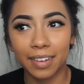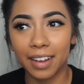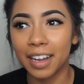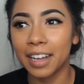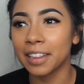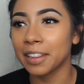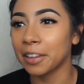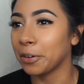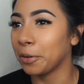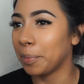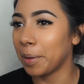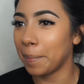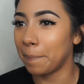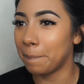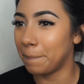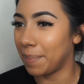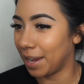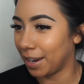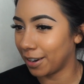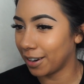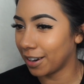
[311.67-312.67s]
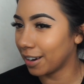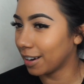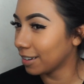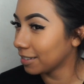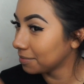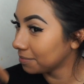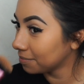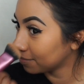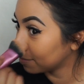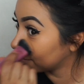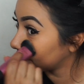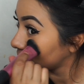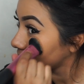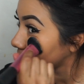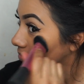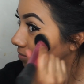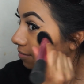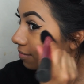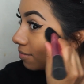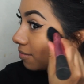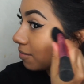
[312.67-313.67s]
a little bit better,
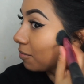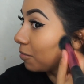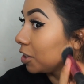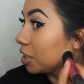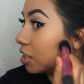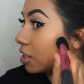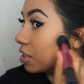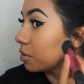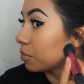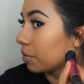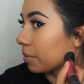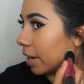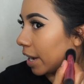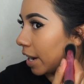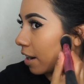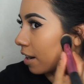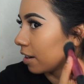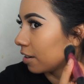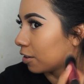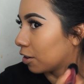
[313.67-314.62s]
which is rare.